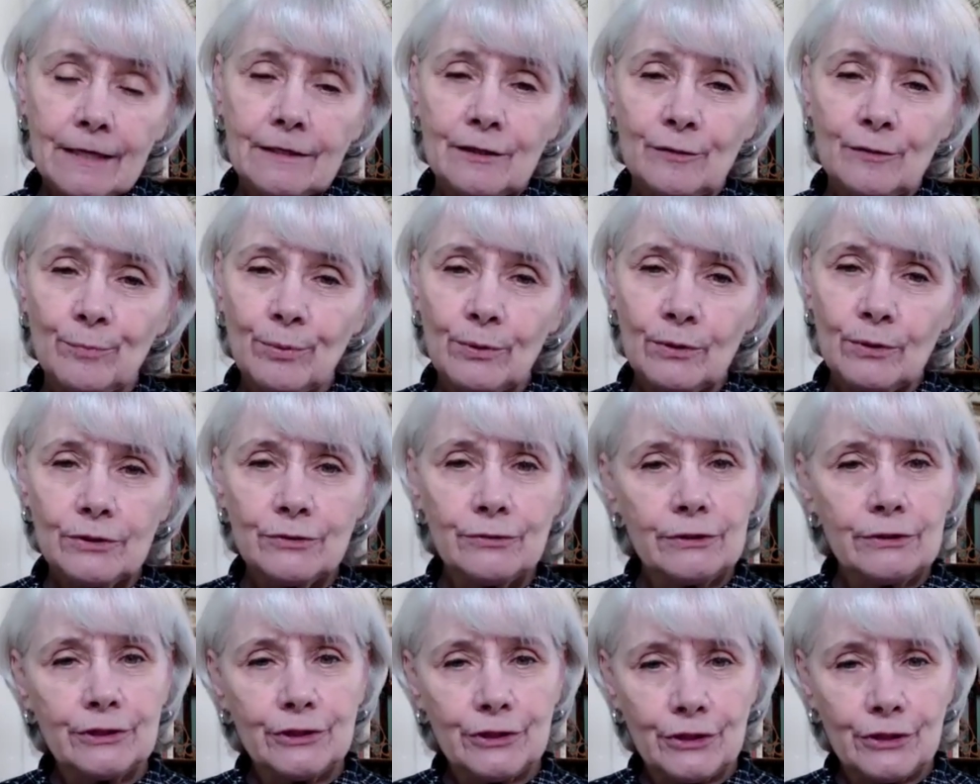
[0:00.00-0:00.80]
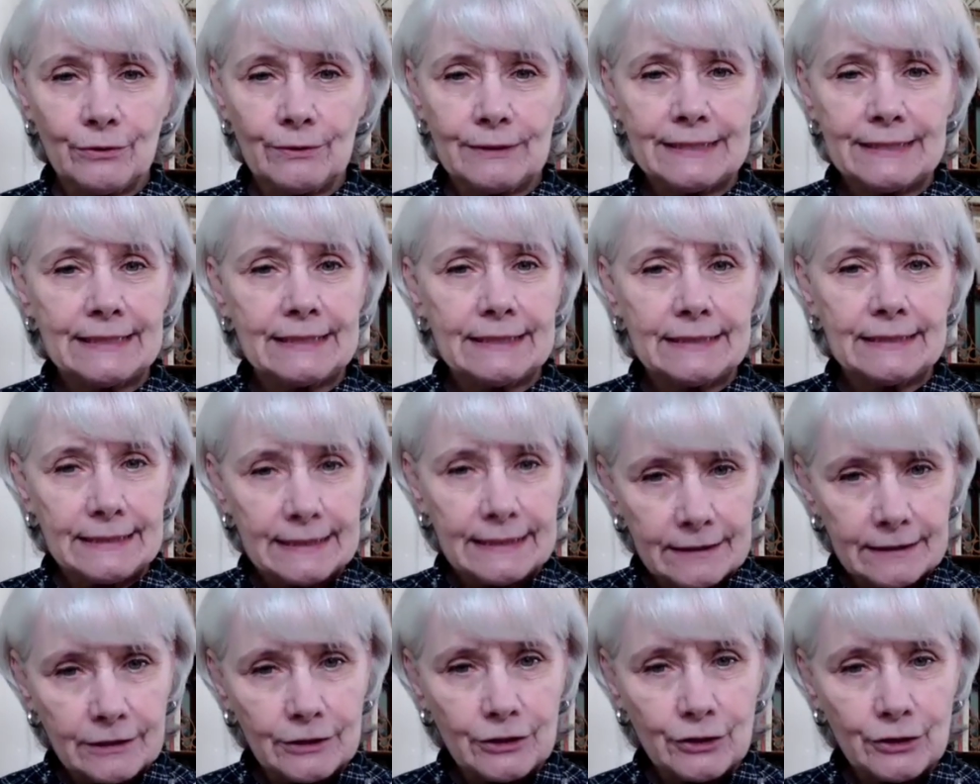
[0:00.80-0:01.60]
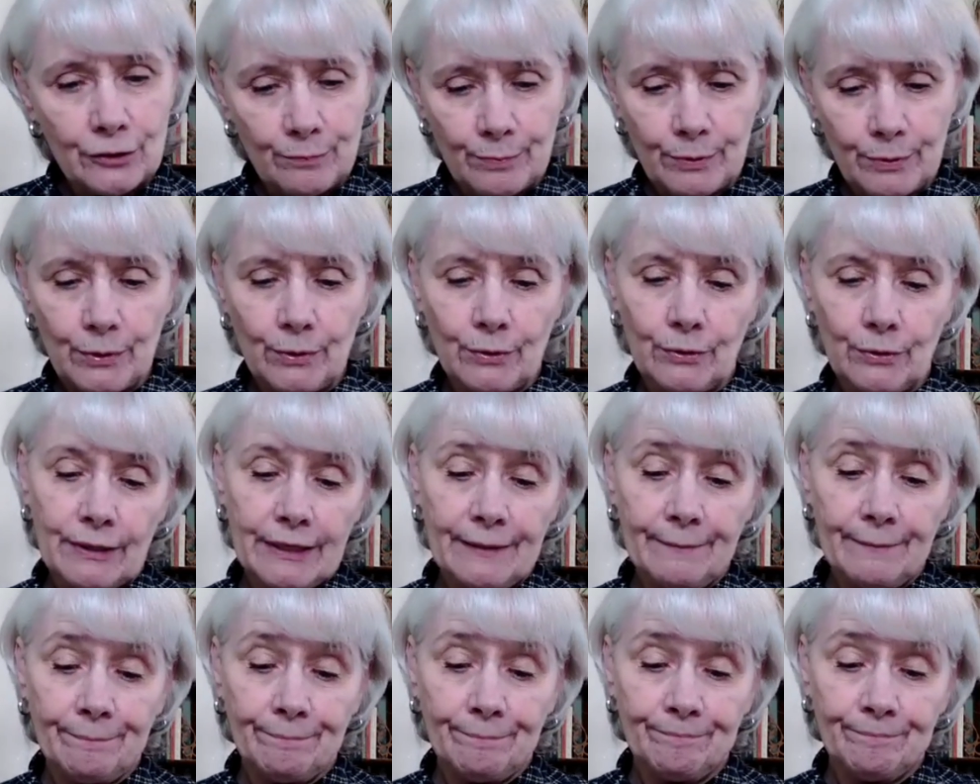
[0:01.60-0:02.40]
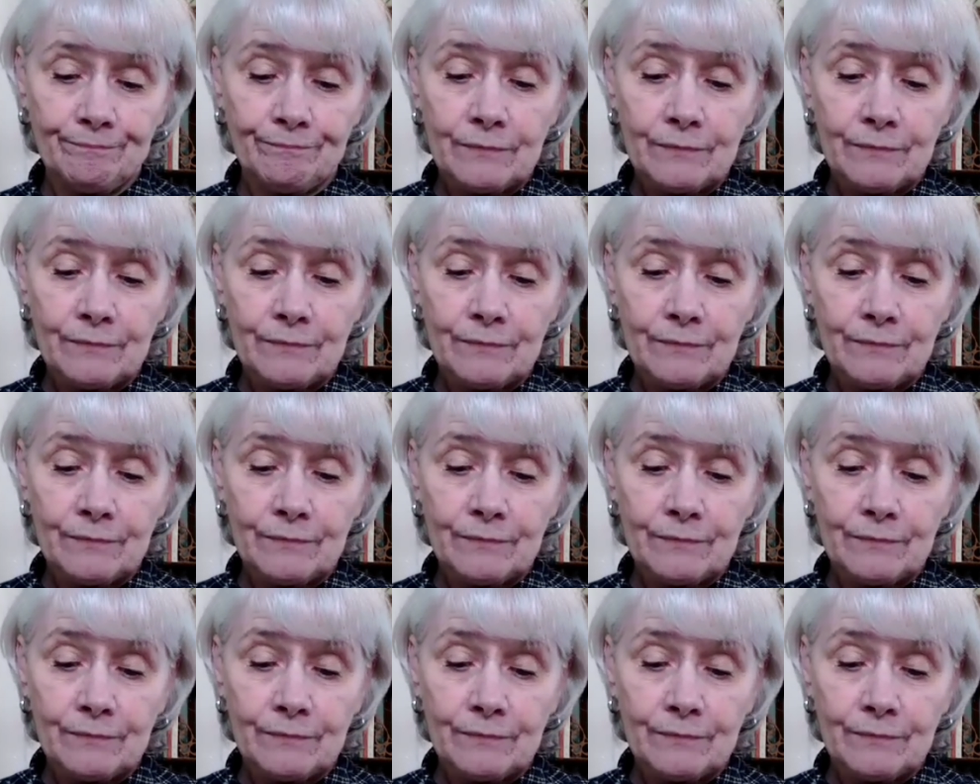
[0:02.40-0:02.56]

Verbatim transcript: The poetry show is a signature program.